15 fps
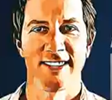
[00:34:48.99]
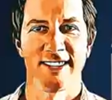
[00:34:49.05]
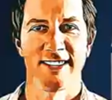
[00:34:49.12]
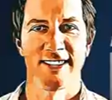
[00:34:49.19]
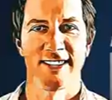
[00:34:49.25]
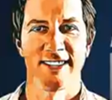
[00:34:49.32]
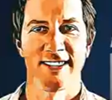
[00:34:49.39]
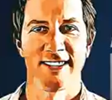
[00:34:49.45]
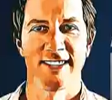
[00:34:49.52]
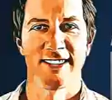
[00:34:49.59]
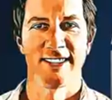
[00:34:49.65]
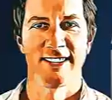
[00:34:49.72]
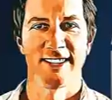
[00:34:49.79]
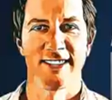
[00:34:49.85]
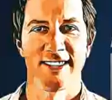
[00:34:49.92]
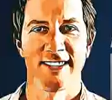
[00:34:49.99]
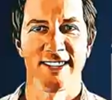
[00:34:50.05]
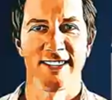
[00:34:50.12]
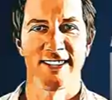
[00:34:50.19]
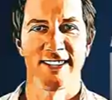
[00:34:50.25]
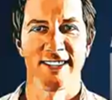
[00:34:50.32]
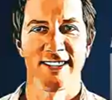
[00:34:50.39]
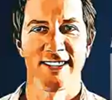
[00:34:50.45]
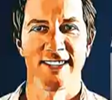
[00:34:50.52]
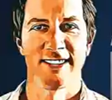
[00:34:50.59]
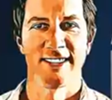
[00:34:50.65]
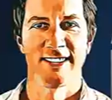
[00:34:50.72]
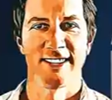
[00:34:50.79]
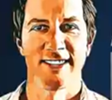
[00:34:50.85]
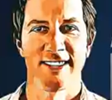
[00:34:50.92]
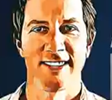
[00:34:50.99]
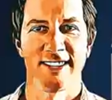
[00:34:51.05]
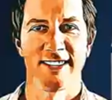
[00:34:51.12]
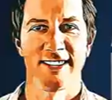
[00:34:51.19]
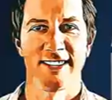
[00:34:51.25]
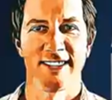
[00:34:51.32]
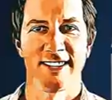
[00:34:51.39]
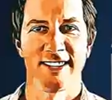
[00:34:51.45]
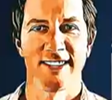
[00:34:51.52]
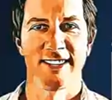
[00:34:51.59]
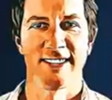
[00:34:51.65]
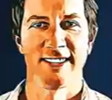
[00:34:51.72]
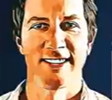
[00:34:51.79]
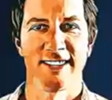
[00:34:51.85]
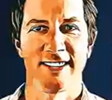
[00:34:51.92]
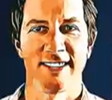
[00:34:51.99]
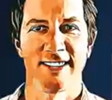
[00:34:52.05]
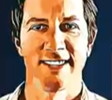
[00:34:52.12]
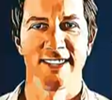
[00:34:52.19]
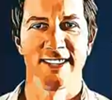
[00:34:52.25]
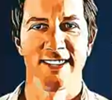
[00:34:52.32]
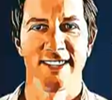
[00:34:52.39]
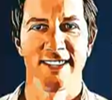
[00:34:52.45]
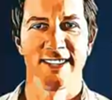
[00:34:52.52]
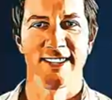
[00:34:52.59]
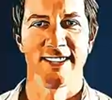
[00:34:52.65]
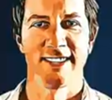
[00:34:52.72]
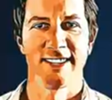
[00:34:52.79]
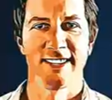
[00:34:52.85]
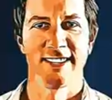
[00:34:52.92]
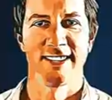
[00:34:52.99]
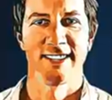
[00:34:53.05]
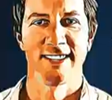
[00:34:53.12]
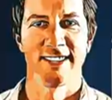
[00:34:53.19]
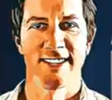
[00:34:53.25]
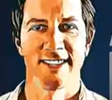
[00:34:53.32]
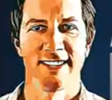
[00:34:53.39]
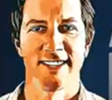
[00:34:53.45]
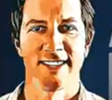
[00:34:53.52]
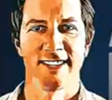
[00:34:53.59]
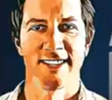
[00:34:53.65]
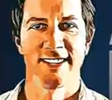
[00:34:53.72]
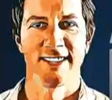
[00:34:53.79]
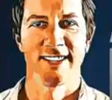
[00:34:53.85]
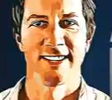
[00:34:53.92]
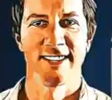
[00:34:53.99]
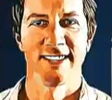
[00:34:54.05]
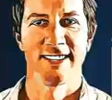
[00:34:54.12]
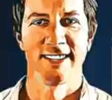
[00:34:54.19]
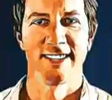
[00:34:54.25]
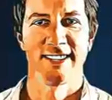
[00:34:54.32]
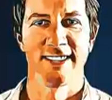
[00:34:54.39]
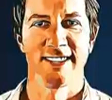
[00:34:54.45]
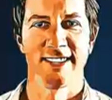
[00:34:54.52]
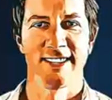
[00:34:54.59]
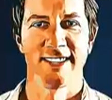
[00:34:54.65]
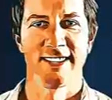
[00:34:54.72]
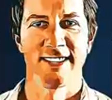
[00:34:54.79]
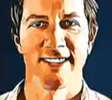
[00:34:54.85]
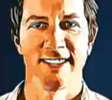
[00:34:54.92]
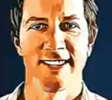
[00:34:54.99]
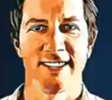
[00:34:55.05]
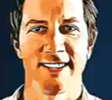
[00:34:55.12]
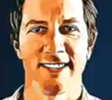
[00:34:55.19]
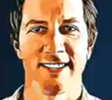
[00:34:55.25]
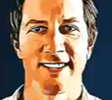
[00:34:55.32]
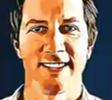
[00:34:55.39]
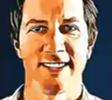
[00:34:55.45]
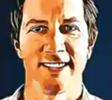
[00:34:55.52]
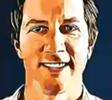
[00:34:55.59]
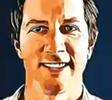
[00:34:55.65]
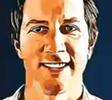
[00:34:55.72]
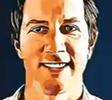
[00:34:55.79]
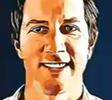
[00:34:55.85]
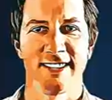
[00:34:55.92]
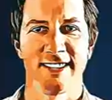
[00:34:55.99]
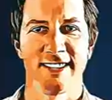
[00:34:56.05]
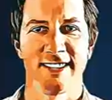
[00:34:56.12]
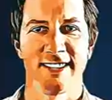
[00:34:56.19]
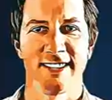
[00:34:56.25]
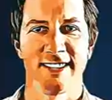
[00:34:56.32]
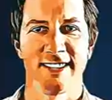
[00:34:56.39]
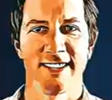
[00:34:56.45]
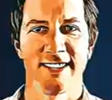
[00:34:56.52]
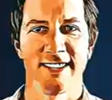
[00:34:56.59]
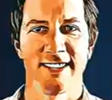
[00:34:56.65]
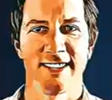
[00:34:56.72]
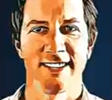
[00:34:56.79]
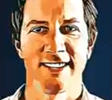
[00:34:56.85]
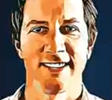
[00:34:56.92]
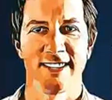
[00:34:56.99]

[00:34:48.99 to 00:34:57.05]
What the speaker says: No words are spoken by the person on screen.